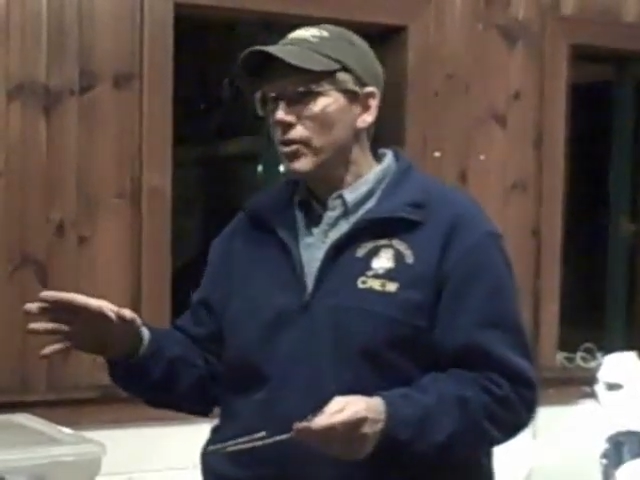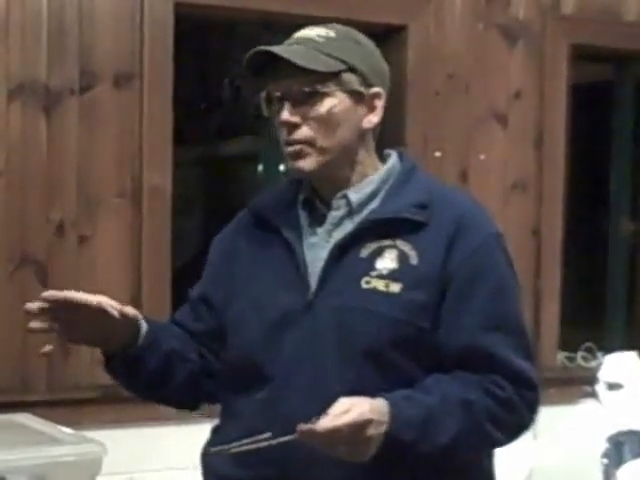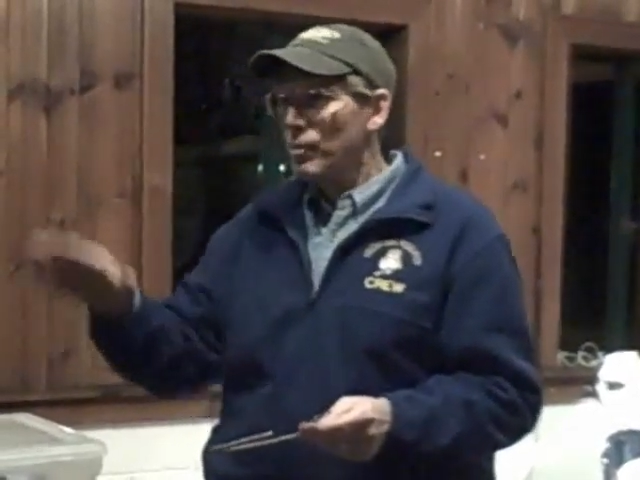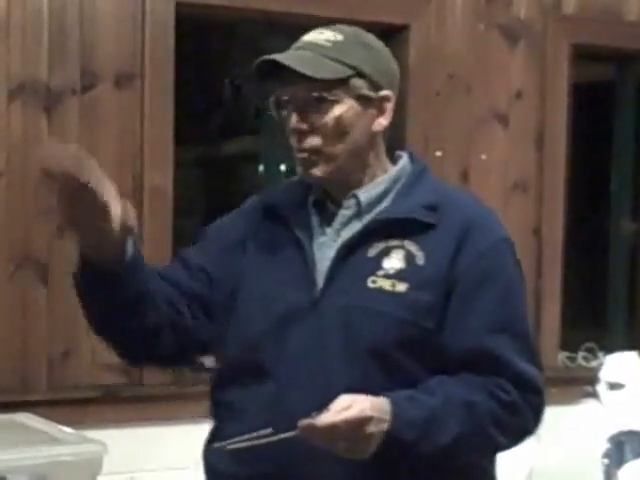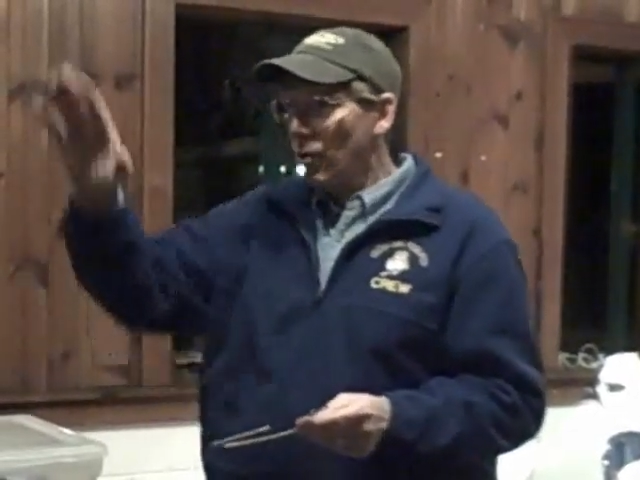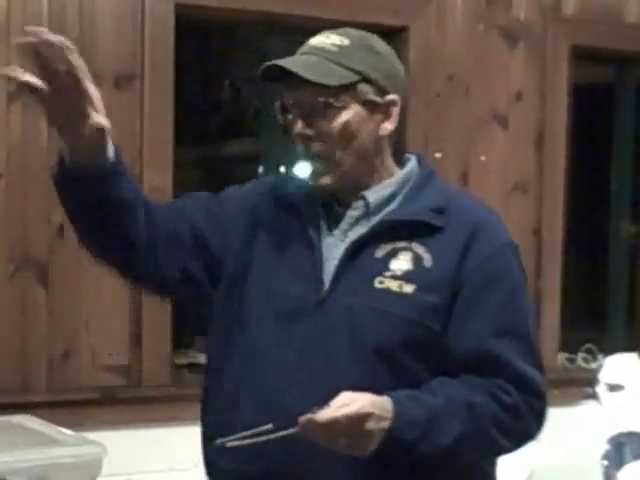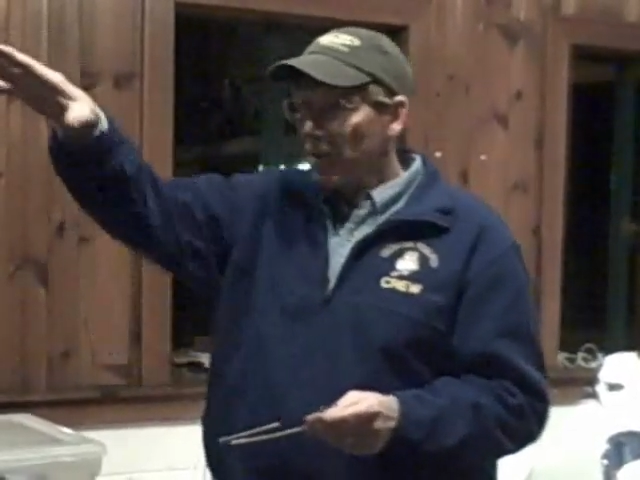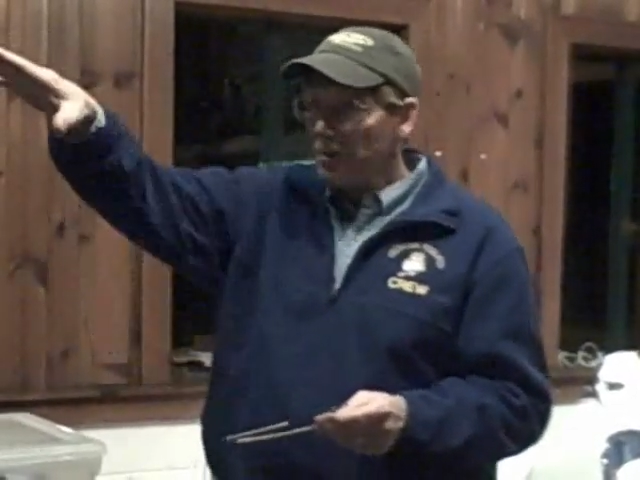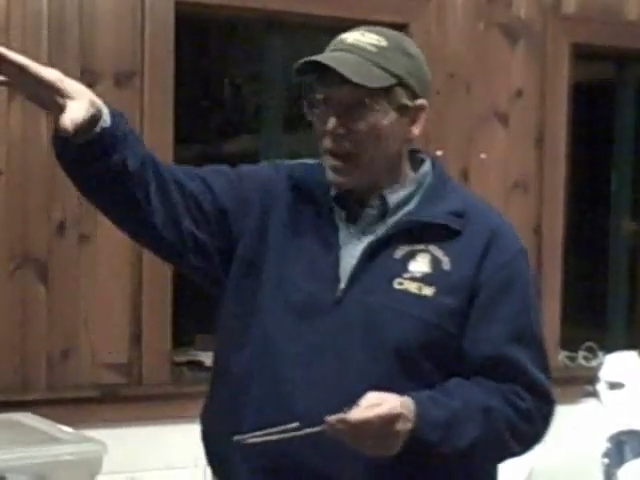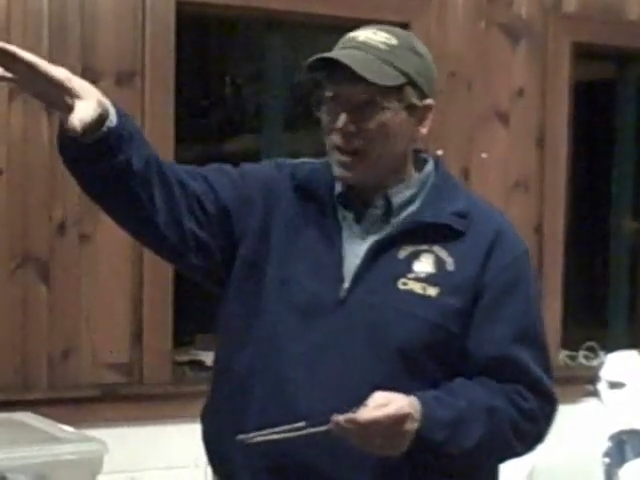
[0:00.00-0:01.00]
anything, but we'll go
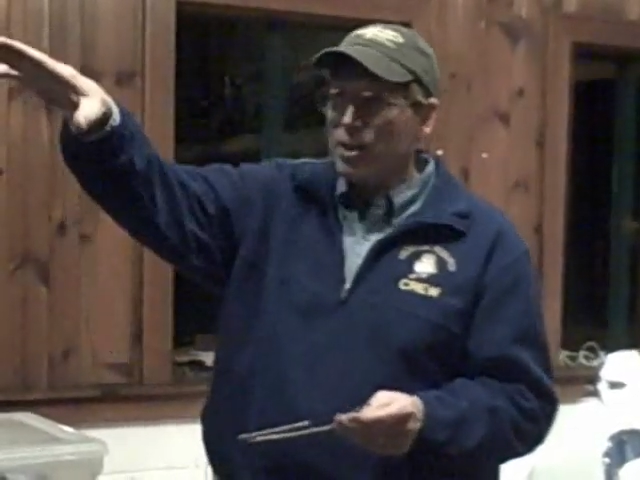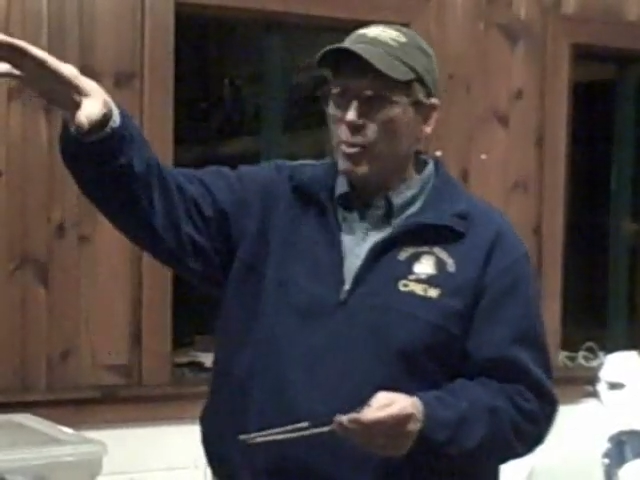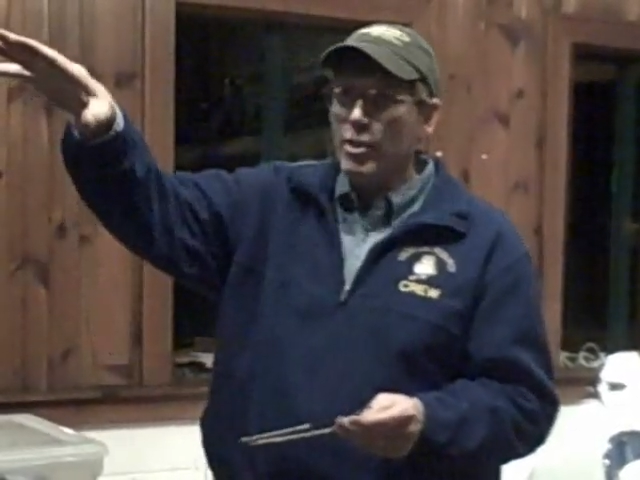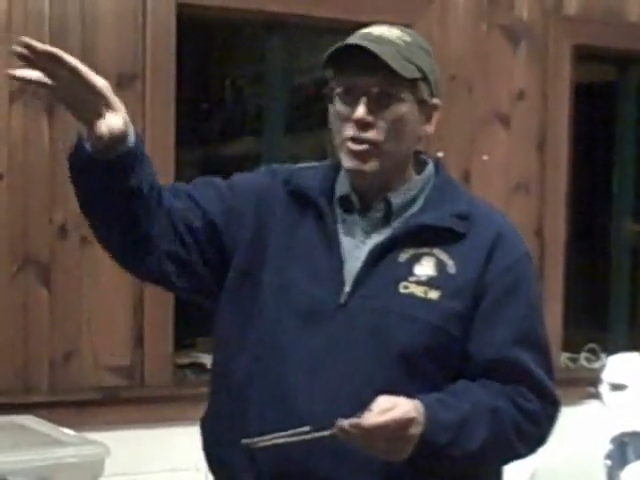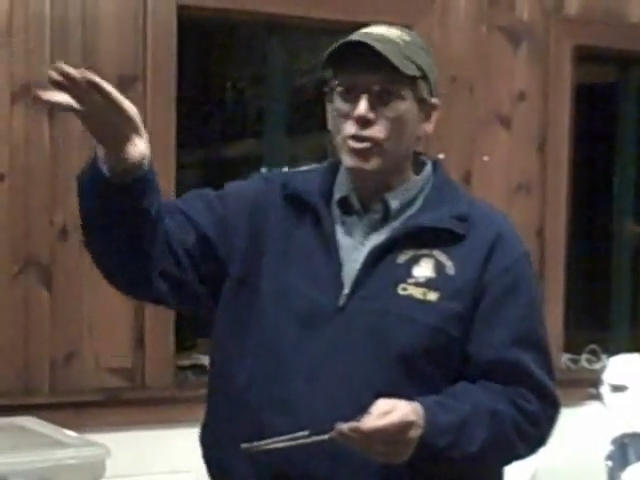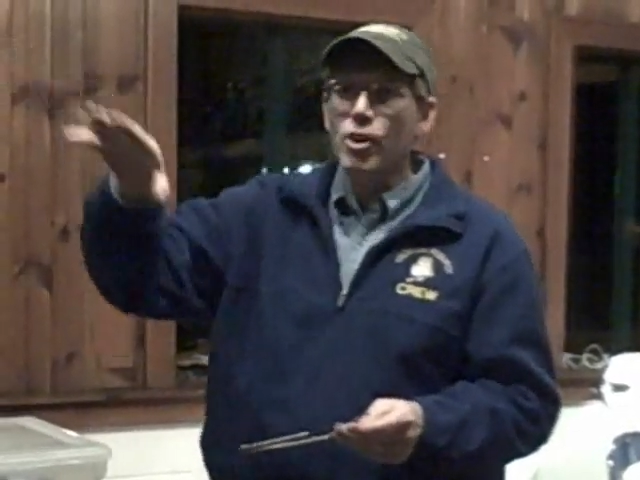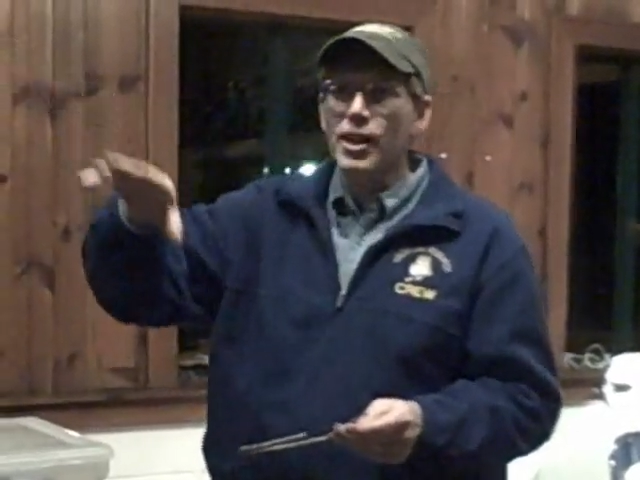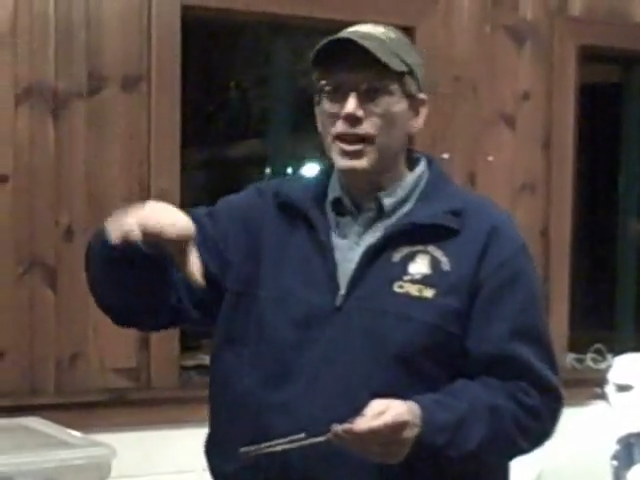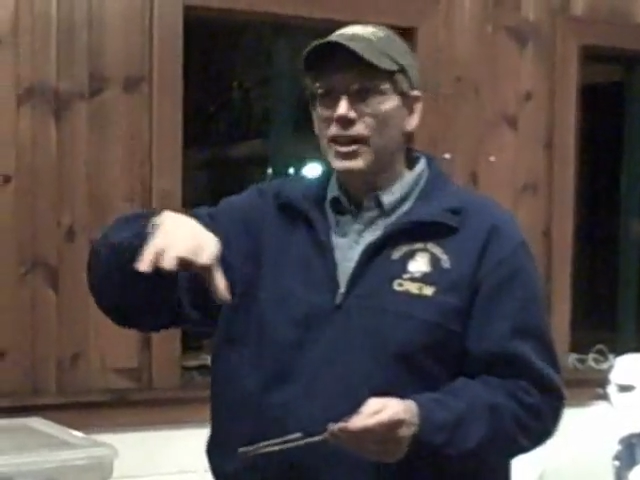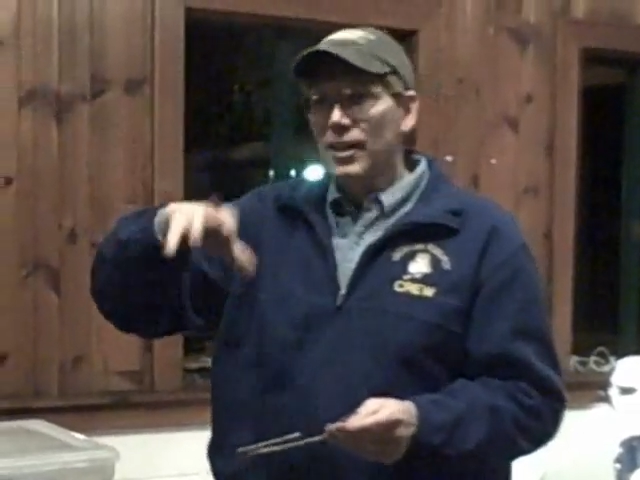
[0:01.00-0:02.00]
out in the back here where it's dark.